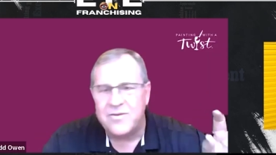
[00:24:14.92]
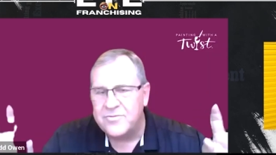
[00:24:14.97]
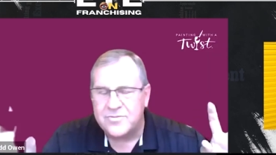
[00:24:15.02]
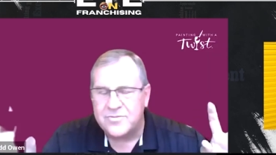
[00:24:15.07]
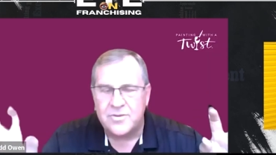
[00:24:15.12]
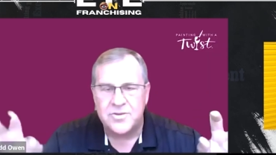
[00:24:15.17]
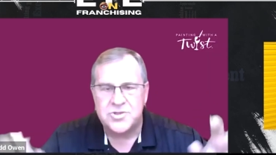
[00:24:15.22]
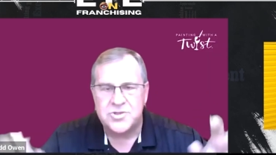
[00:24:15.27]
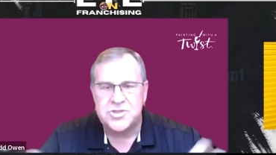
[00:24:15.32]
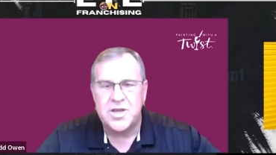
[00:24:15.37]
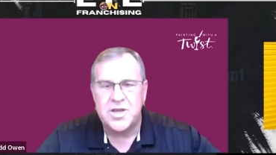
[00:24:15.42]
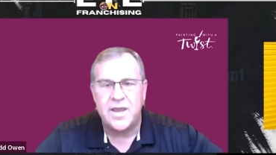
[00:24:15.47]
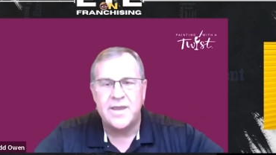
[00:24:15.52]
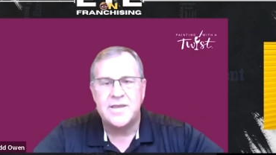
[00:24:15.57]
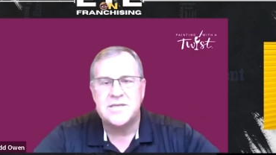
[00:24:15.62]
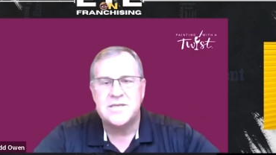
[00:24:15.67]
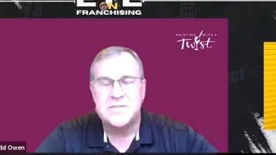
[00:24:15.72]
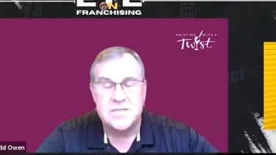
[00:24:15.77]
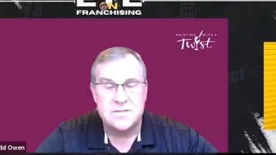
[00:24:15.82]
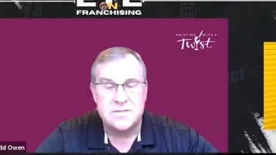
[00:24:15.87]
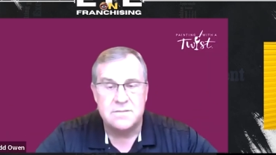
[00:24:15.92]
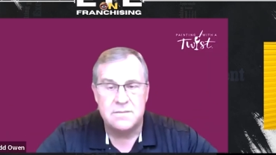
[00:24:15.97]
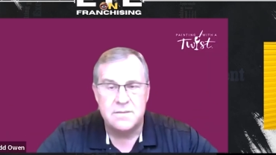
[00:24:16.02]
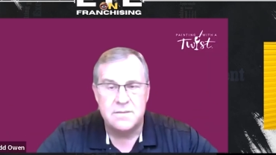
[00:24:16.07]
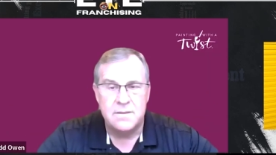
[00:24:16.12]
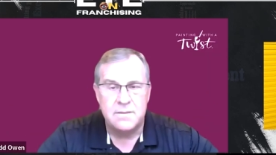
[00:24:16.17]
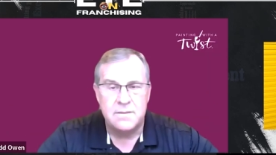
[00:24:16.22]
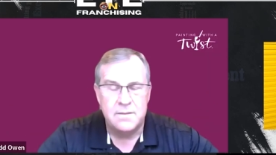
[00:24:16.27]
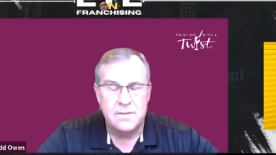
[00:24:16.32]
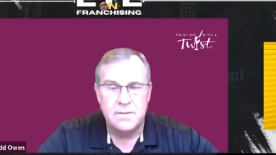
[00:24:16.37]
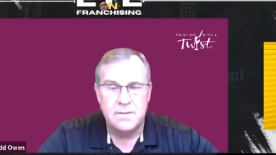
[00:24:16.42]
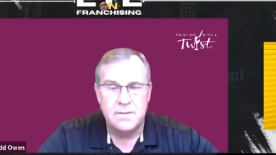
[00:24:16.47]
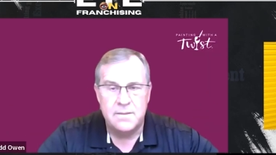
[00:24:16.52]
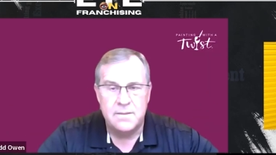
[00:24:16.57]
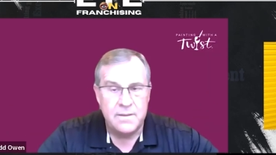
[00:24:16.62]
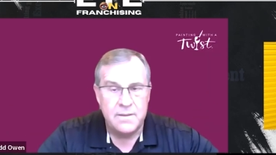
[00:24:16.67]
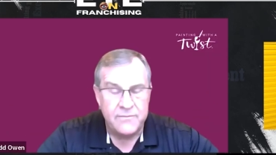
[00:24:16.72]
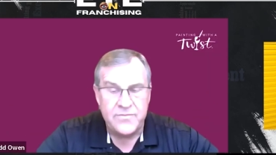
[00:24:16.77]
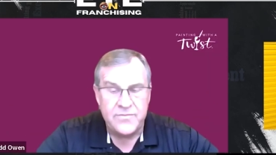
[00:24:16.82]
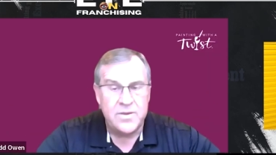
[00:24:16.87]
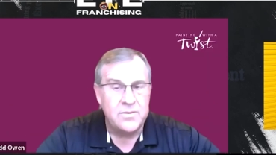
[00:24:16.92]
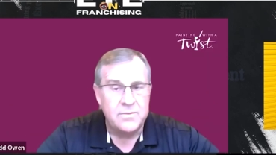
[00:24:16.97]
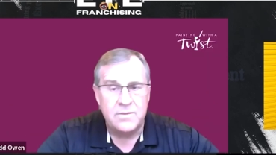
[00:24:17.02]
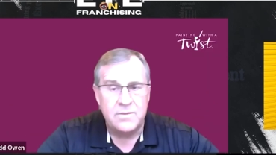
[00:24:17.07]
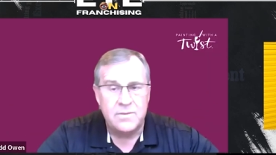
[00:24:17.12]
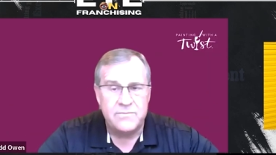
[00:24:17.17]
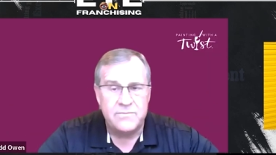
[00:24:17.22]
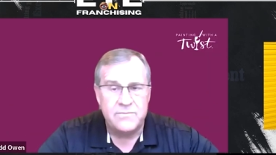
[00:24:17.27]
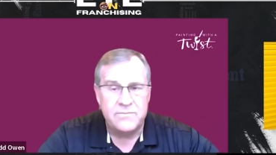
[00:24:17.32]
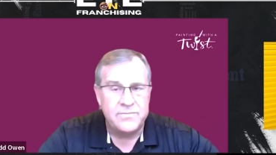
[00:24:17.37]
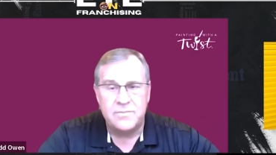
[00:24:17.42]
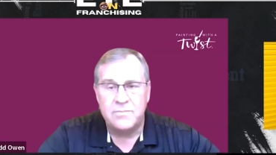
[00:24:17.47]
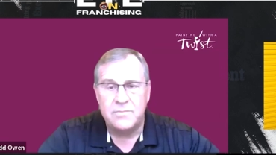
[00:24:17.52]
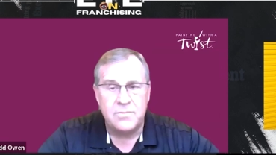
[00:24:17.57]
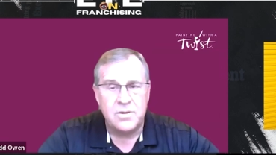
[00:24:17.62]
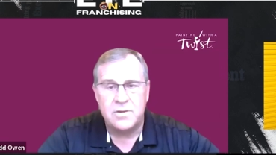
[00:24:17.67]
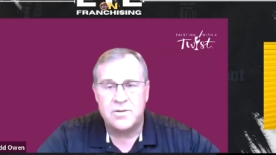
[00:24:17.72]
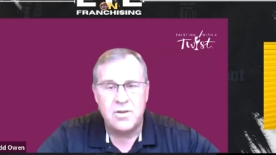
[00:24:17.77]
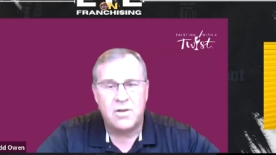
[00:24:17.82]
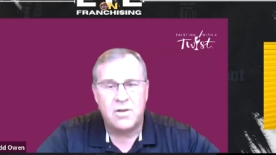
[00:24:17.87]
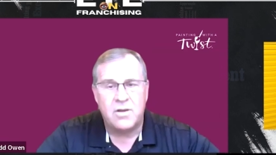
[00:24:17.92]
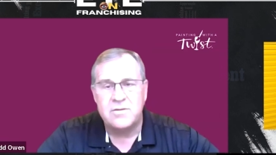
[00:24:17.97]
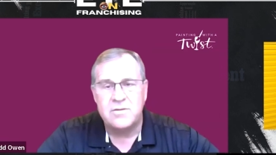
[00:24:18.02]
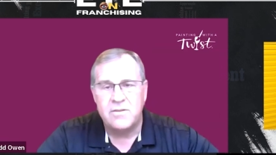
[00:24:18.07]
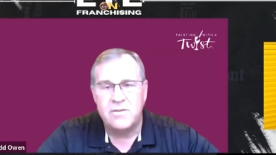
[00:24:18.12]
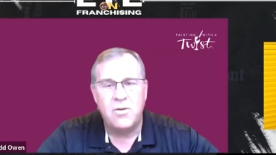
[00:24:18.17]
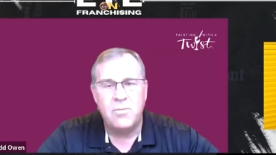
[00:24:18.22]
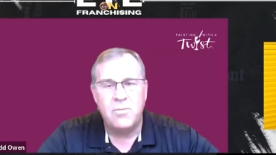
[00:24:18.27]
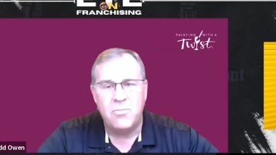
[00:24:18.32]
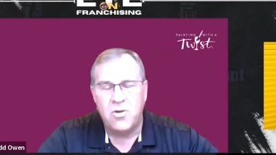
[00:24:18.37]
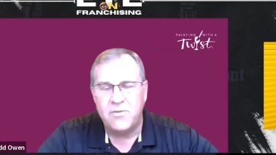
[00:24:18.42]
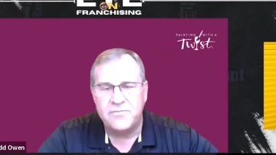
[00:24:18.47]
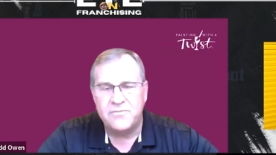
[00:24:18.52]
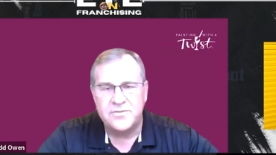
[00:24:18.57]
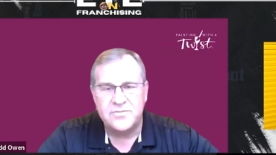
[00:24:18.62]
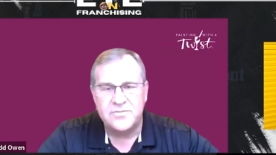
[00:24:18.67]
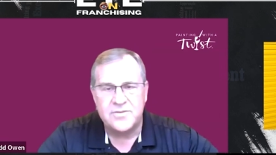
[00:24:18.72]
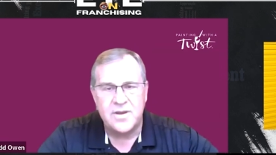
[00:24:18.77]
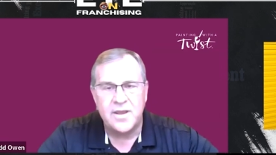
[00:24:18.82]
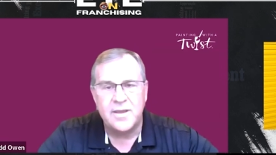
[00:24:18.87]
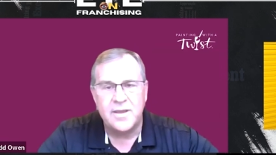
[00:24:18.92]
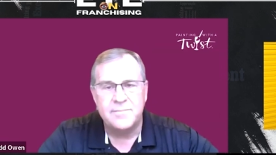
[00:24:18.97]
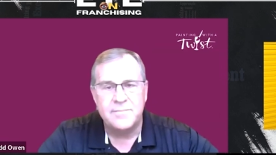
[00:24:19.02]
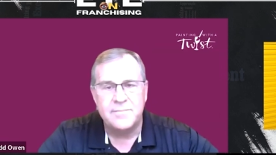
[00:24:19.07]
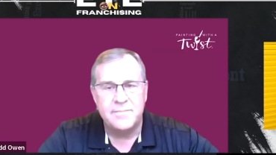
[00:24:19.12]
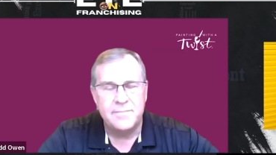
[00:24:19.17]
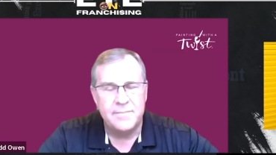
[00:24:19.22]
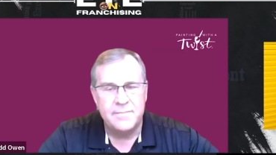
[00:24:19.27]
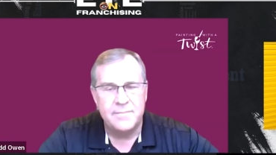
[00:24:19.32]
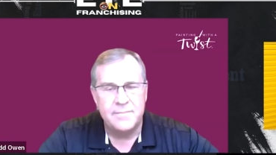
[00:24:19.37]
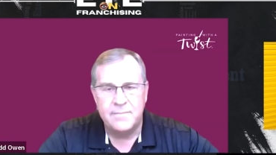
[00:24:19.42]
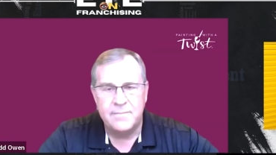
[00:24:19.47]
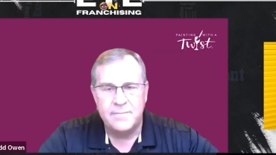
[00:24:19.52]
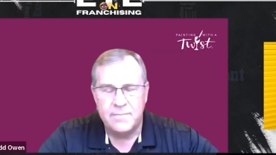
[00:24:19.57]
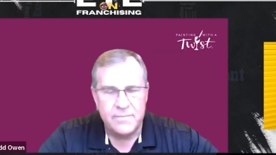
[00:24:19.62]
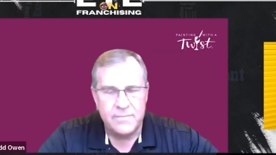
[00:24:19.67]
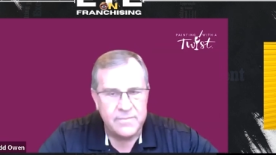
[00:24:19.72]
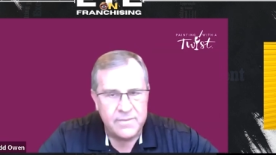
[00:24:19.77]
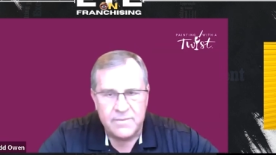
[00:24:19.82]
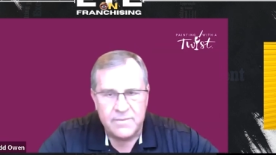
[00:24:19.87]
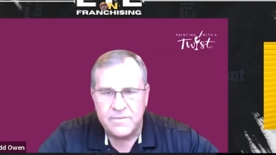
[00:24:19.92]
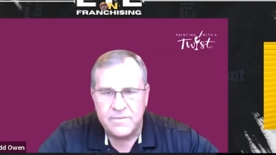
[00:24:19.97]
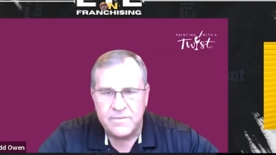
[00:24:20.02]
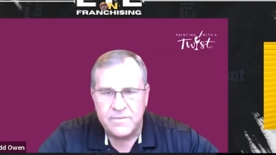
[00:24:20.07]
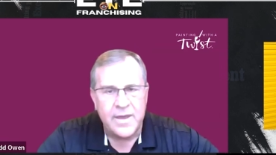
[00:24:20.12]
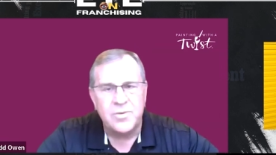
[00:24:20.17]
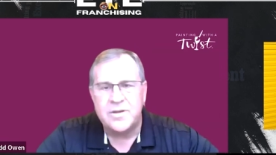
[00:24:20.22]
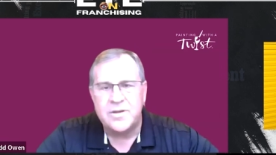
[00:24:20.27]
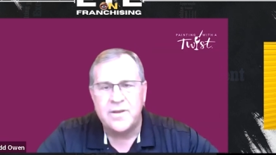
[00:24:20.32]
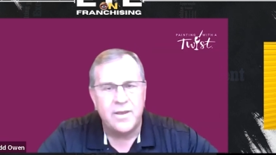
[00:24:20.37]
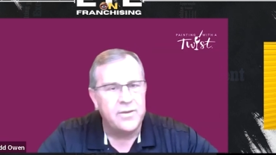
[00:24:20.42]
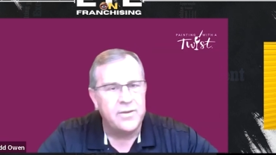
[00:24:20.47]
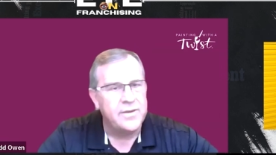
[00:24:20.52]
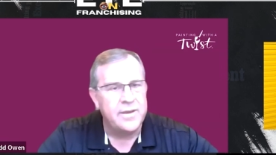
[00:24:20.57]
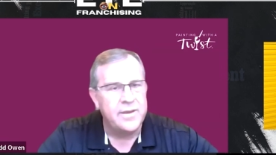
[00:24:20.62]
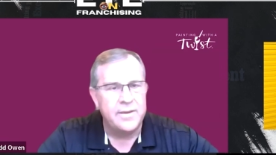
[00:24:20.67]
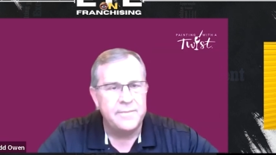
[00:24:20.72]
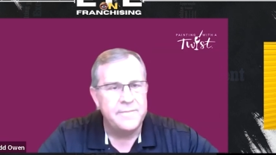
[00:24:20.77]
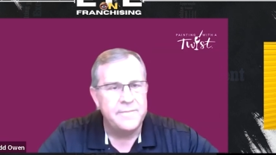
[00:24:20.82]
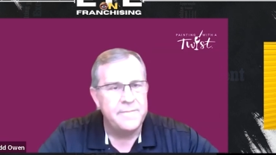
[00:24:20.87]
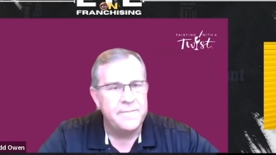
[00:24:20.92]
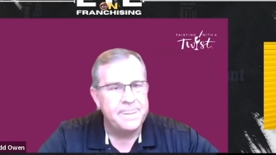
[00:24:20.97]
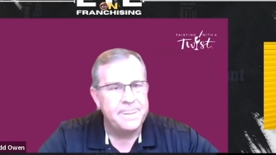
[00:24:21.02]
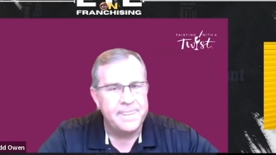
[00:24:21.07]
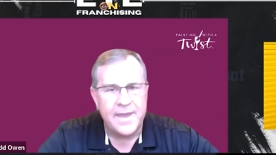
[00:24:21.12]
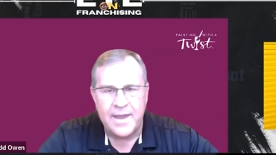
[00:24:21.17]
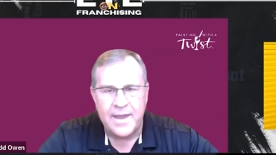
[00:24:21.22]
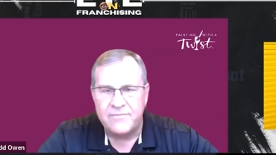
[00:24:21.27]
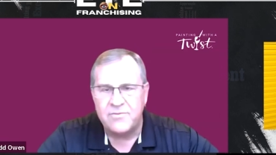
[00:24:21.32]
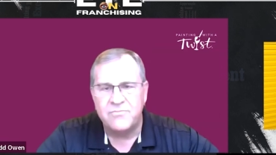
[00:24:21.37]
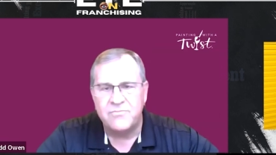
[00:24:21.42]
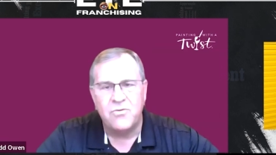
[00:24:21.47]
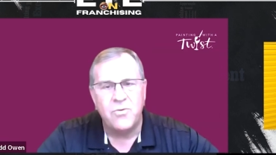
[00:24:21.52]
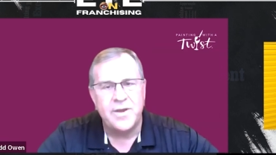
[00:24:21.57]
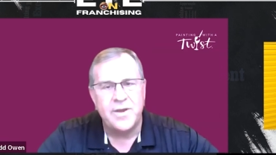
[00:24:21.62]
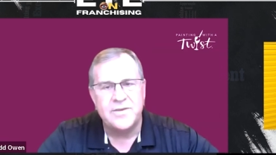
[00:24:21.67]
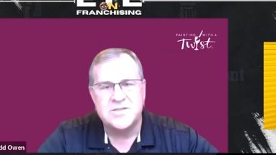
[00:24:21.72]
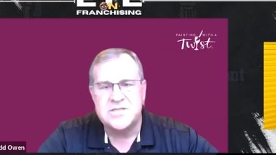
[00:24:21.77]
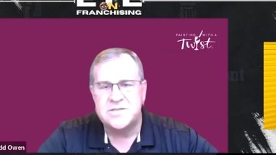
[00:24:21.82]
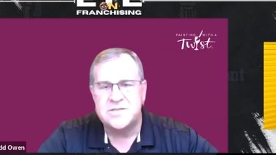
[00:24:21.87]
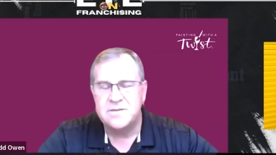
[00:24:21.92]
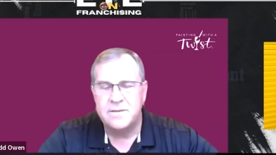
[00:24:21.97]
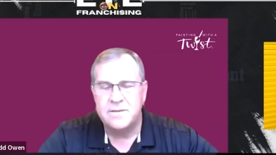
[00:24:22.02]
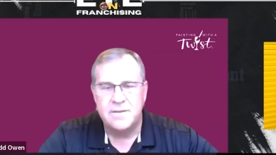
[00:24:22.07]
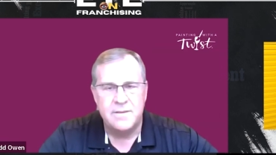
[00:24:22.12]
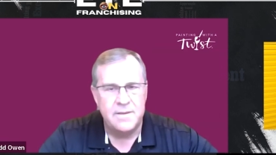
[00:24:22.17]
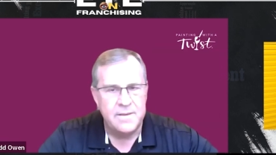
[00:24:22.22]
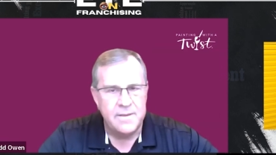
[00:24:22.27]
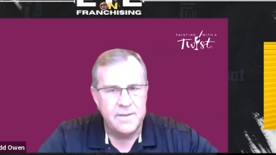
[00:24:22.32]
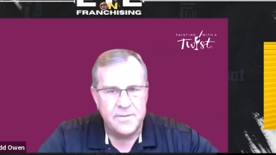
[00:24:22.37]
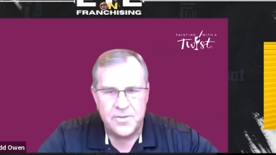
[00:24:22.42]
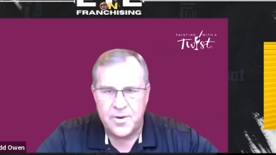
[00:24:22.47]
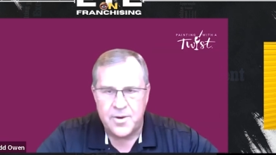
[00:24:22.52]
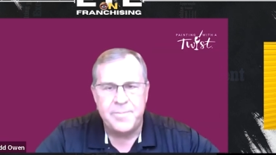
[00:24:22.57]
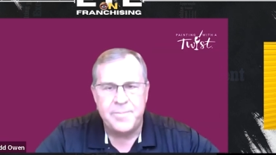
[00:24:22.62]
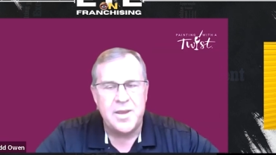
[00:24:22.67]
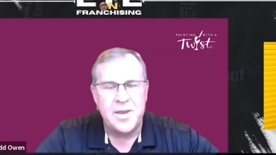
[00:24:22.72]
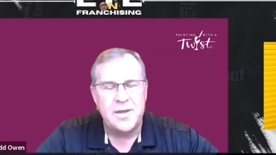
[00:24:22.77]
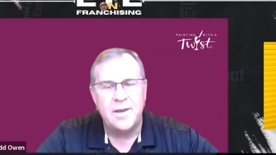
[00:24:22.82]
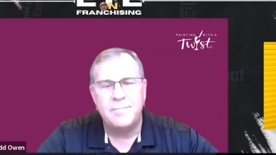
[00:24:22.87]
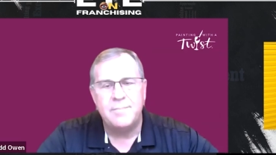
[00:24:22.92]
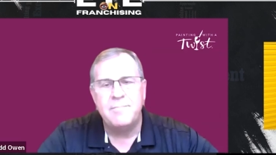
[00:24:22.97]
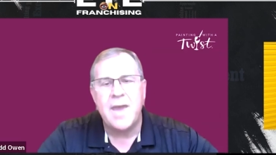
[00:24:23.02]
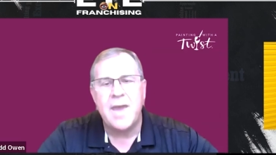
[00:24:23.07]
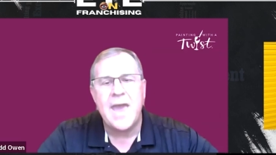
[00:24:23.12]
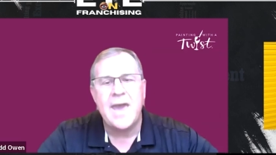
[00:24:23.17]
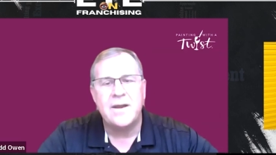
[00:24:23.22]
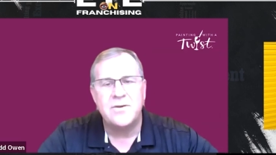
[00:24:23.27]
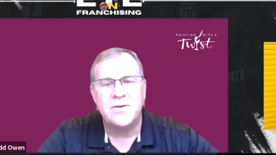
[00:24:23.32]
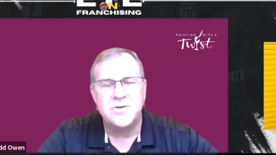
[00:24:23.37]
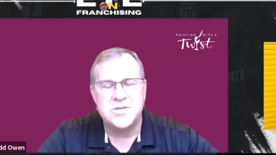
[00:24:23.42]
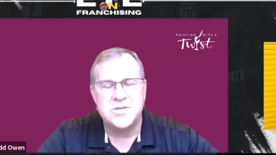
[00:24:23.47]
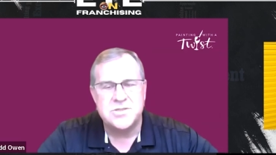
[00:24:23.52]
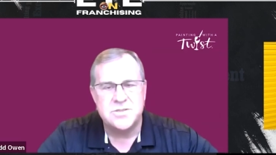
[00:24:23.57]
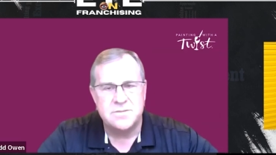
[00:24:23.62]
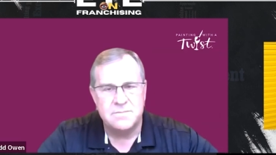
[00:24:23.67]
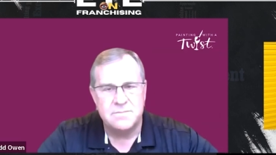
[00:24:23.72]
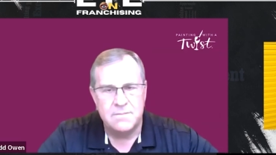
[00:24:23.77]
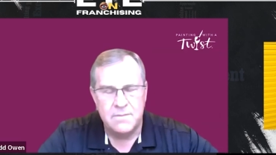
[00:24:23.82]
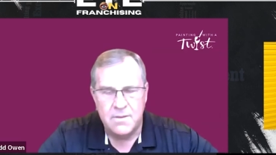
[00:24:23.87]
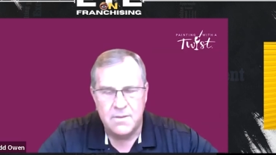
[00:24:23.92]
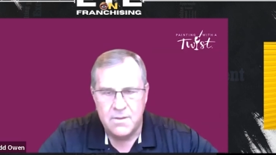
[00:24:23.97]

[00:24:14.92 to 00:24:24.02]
those cliches. If you, if you were to talk to the home office team, they would tell you, they have a voice. Their opinion matters.